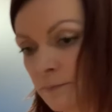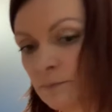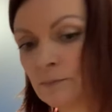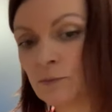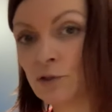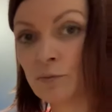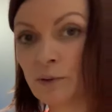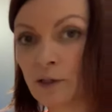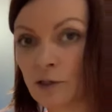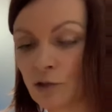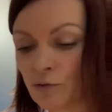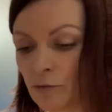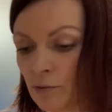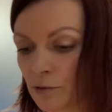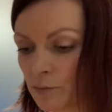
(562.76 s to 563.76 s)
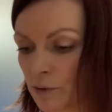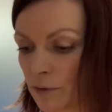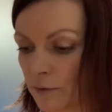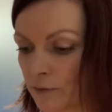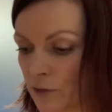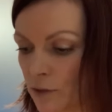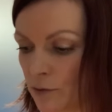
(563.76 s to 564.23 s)
Just making sure it wasn't one
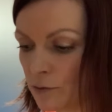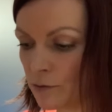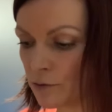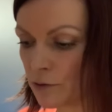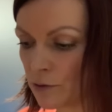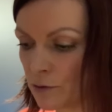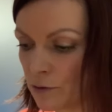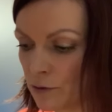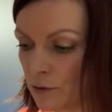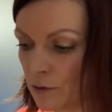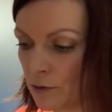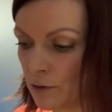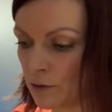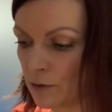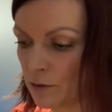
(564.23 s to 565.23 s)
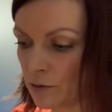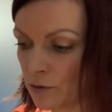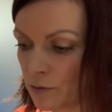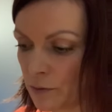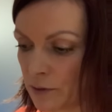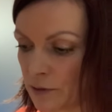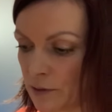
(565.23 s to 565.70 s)
I've used.
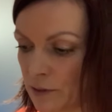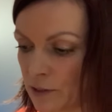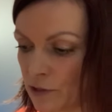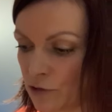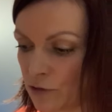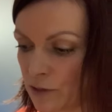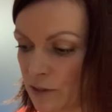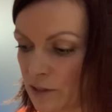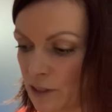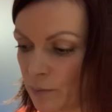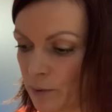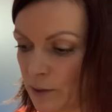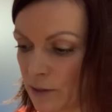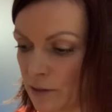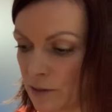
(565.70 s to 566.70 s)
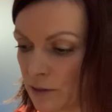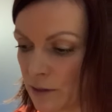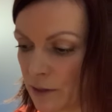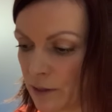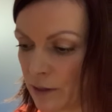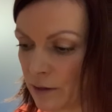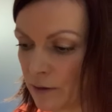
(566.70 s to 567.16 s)
So I literally tip it into
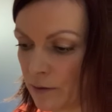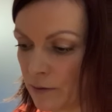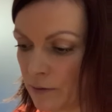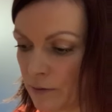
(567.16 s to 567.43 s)
there.